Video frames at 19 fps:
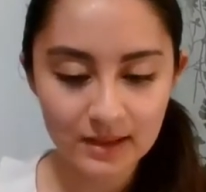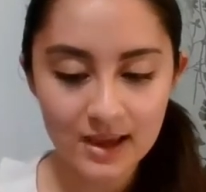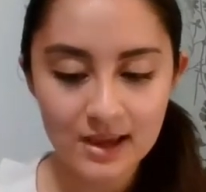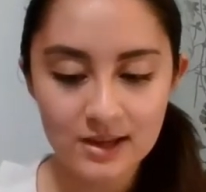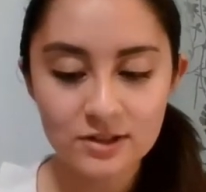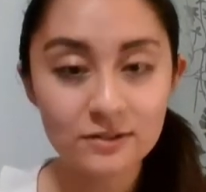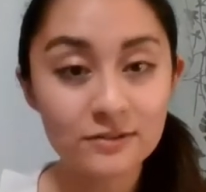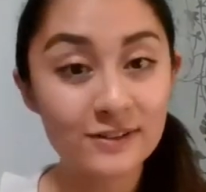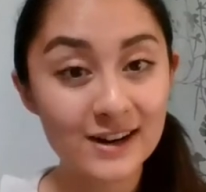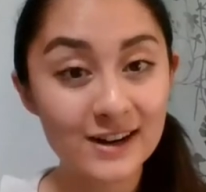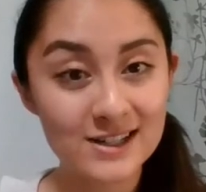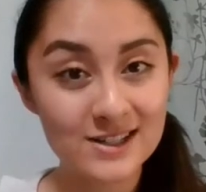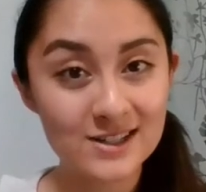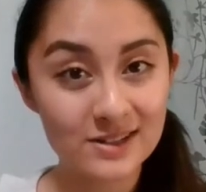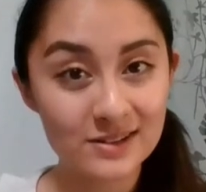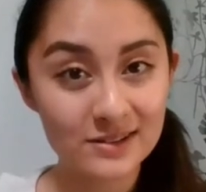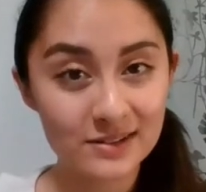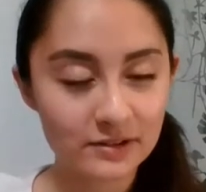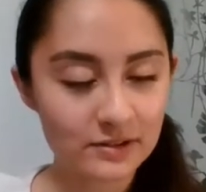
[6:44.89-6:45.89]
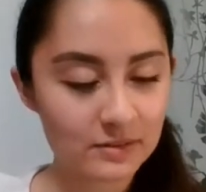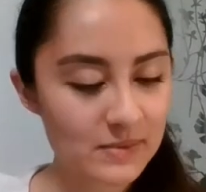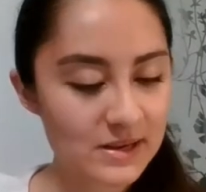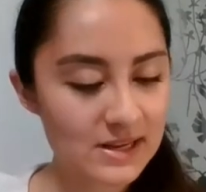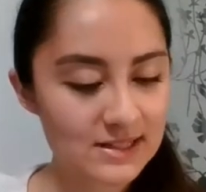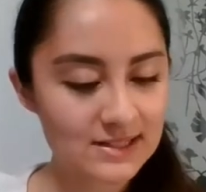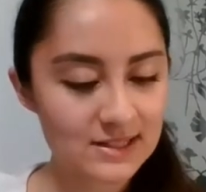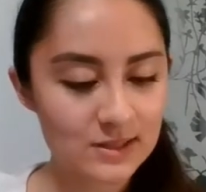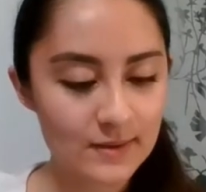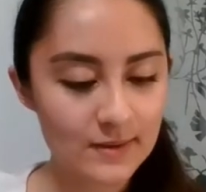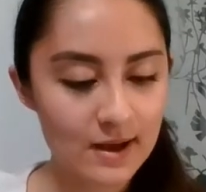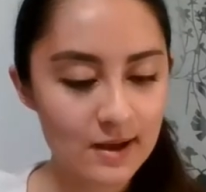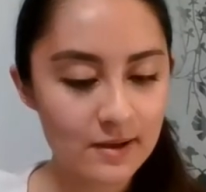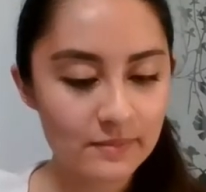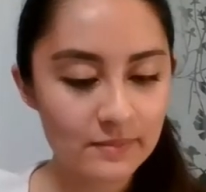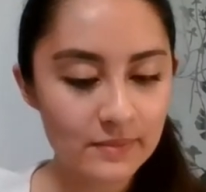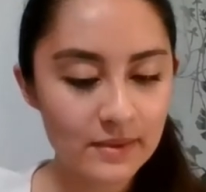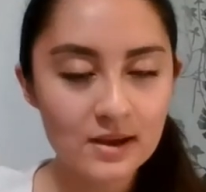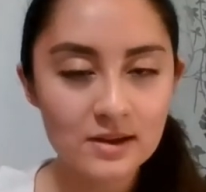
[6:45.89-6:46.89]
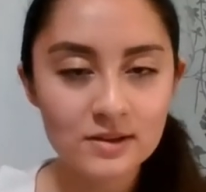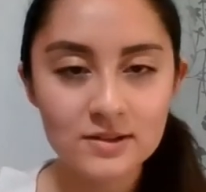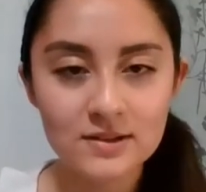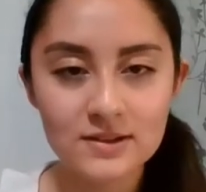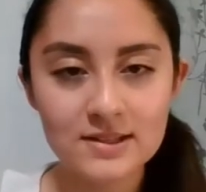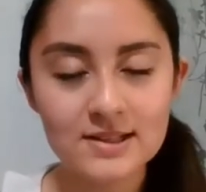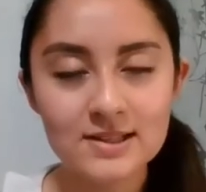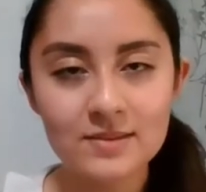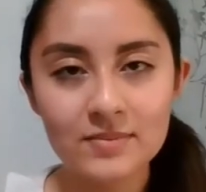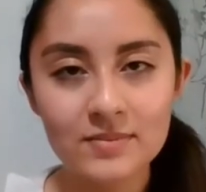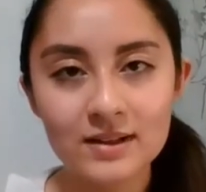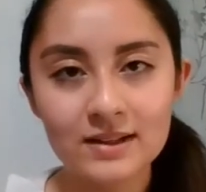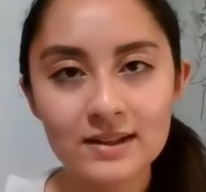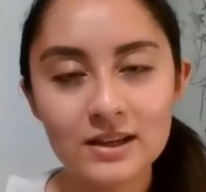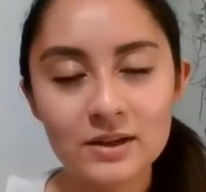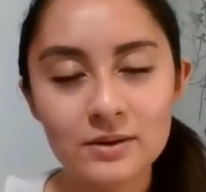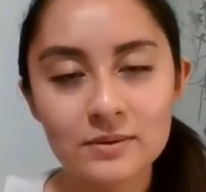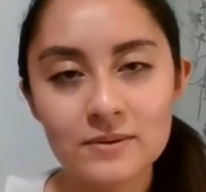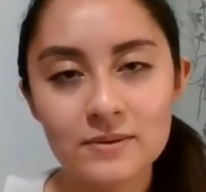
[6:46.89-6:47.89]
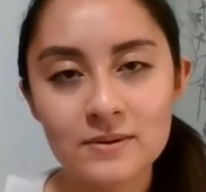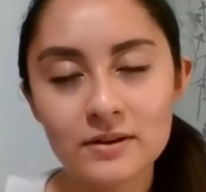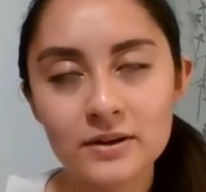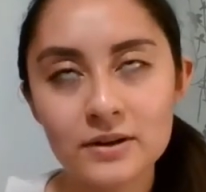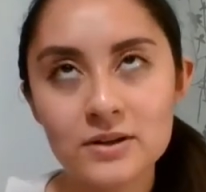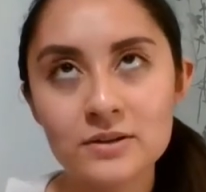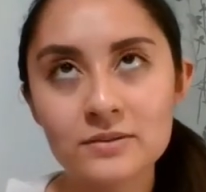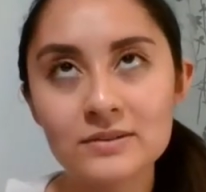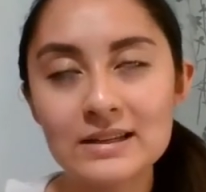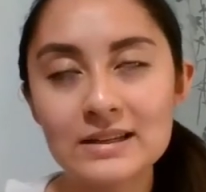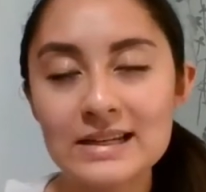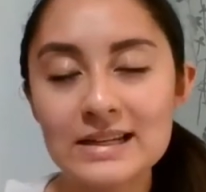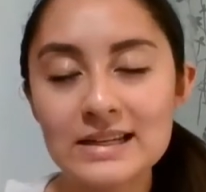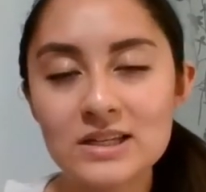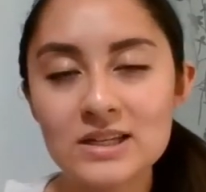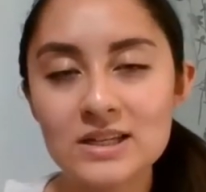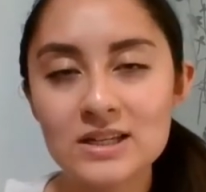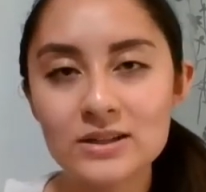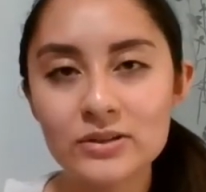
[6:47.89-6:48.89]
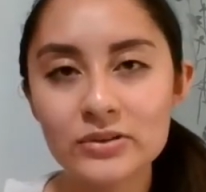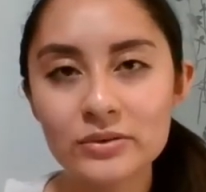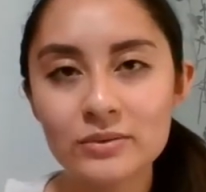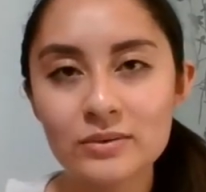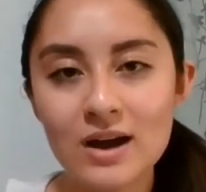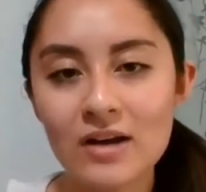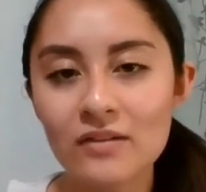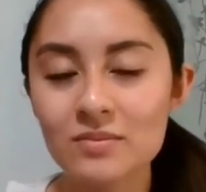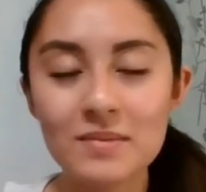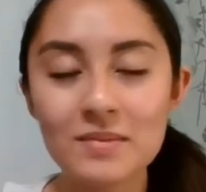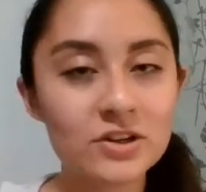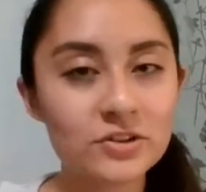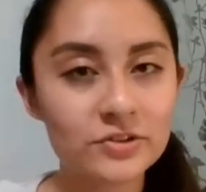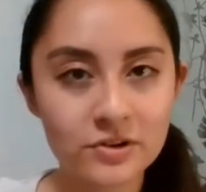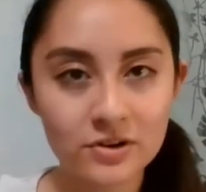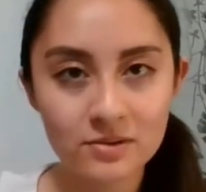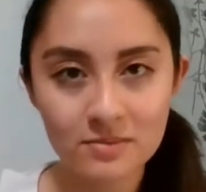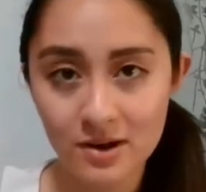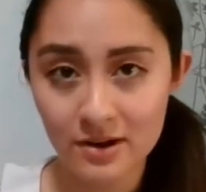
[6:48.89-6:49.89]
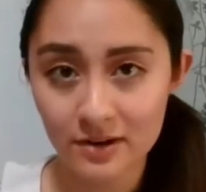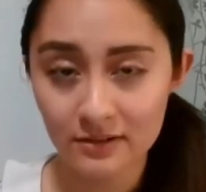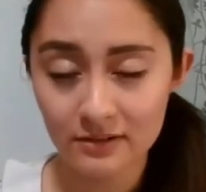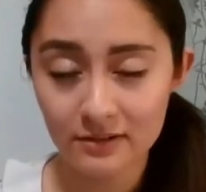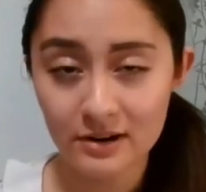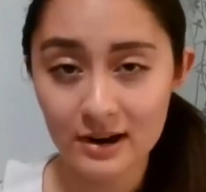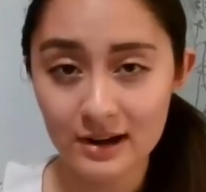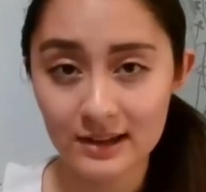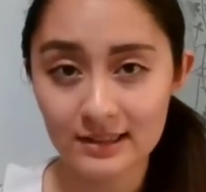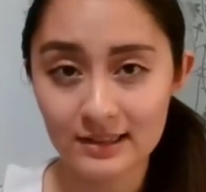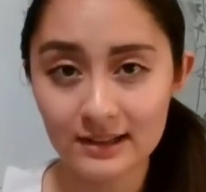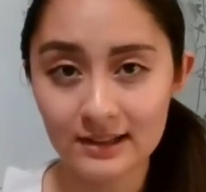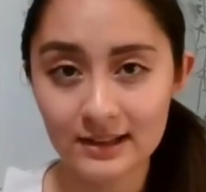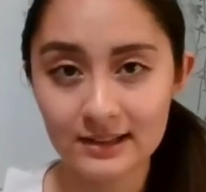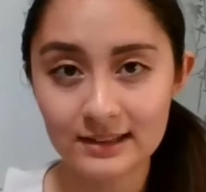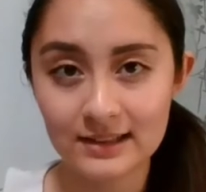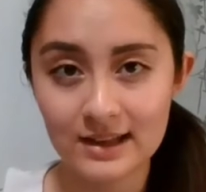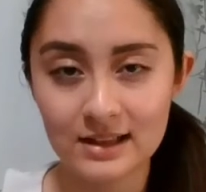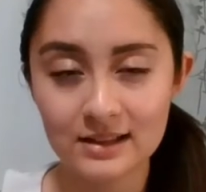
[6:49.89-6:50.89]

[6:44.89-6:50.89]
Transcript: Don't forget to do the repeats as well. So this is something that you want you don't need to have a metronome on or, or anything like that.